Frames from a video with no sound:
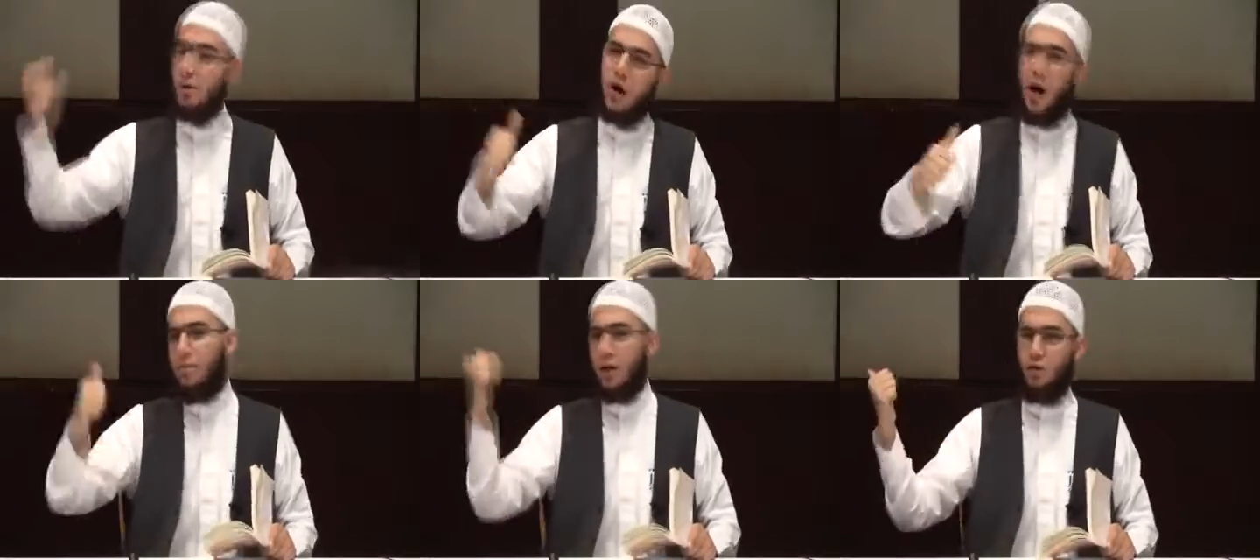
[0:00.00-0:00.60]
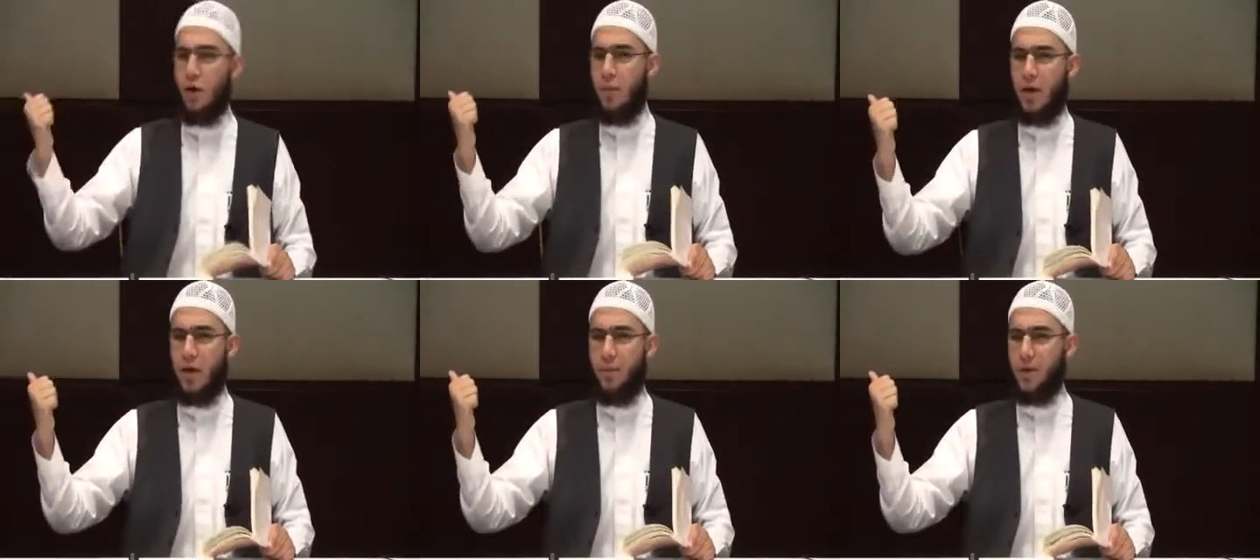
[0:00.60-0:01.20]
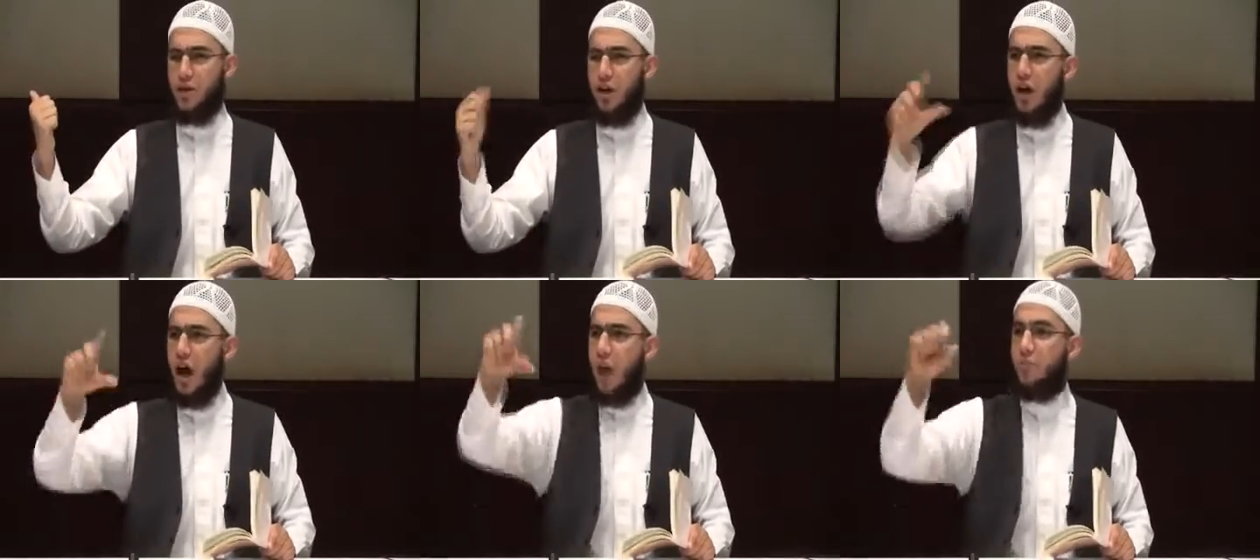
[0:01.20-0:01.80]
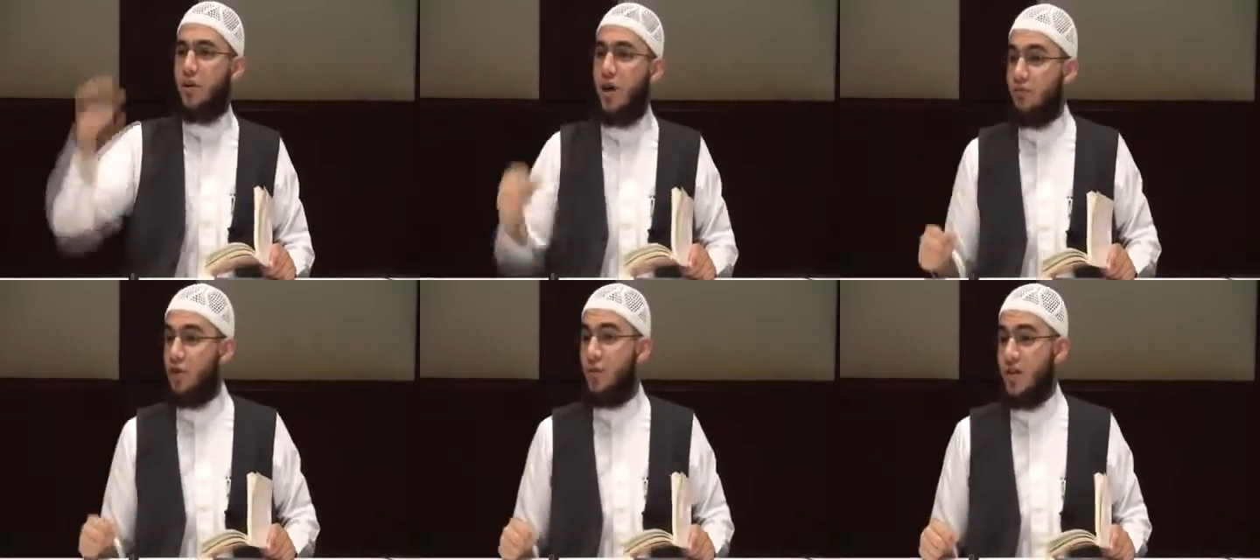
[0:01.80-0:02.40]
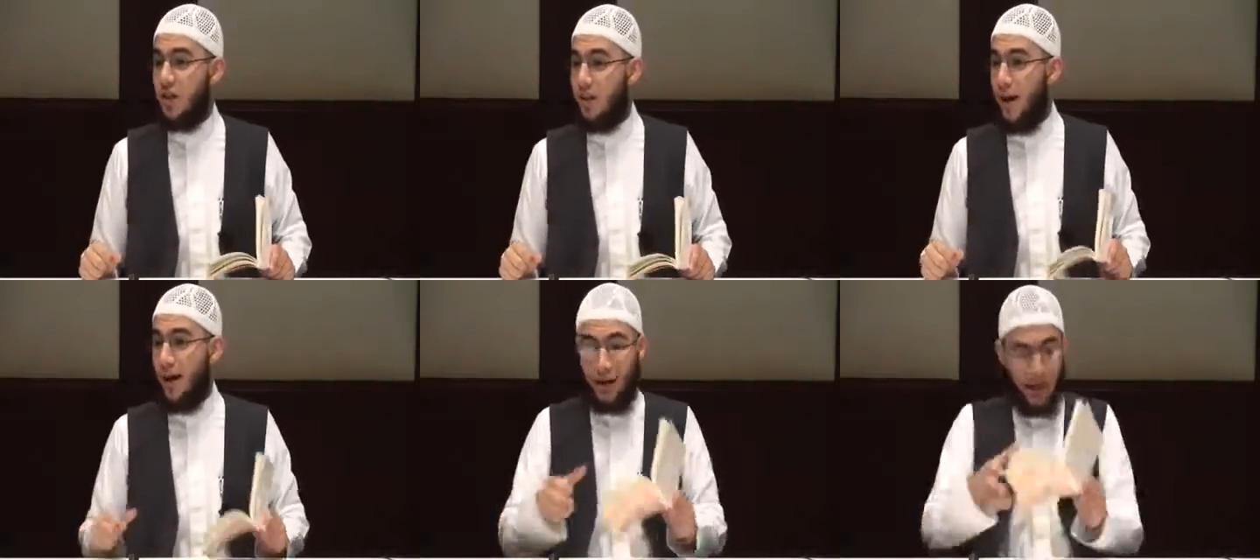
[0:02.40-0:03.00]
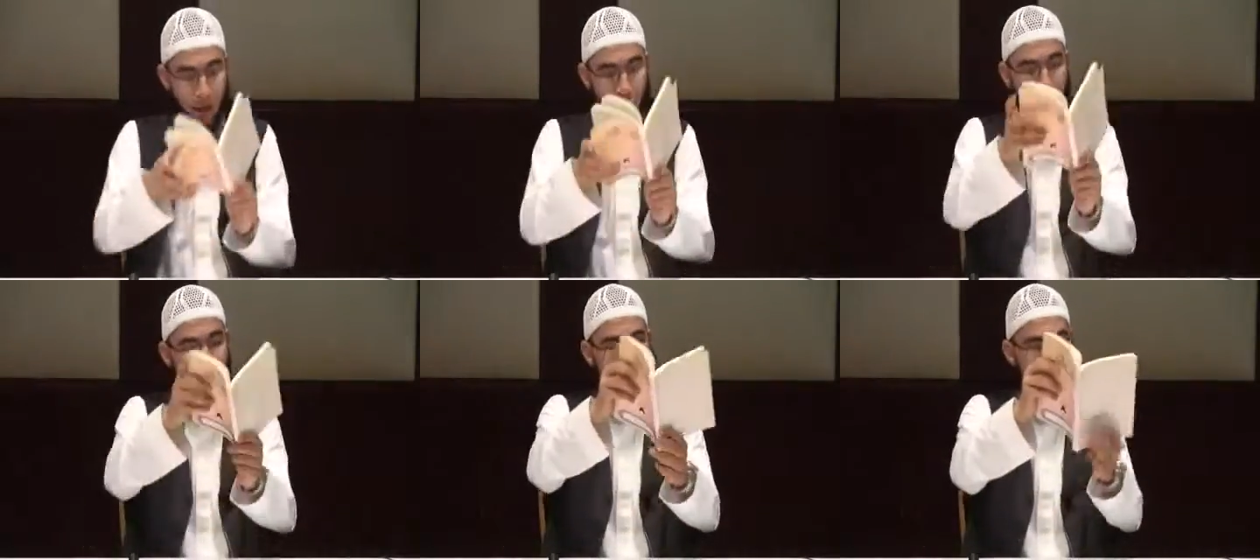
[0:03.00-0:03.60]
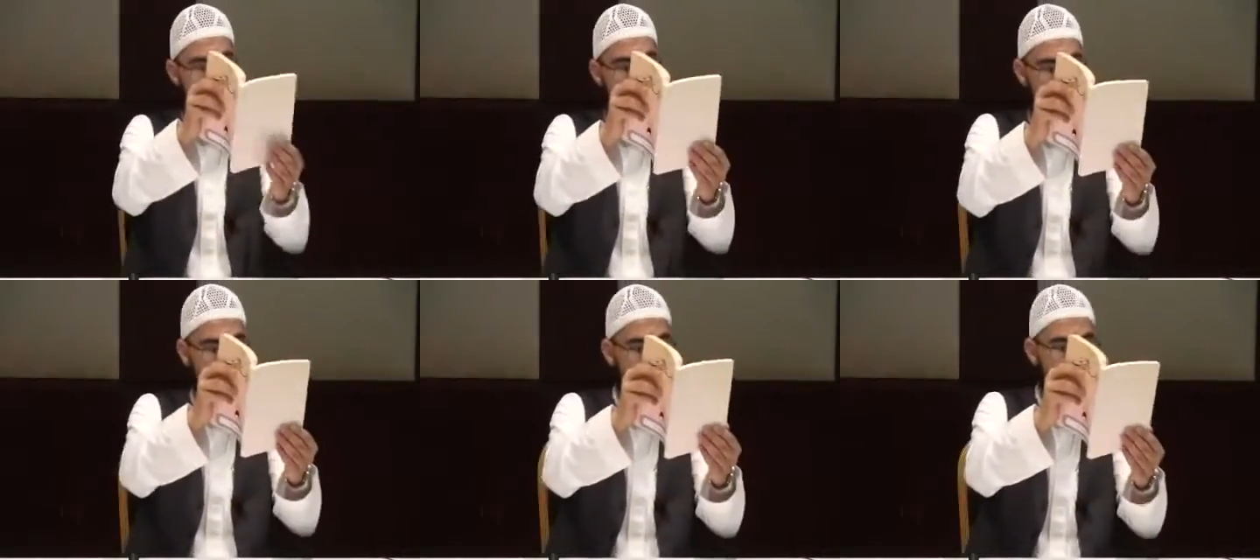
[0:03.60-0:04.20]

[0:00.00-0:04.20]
Brother, I'm not the one making a picture, I'm just pressing a button. You know what the Shaykh said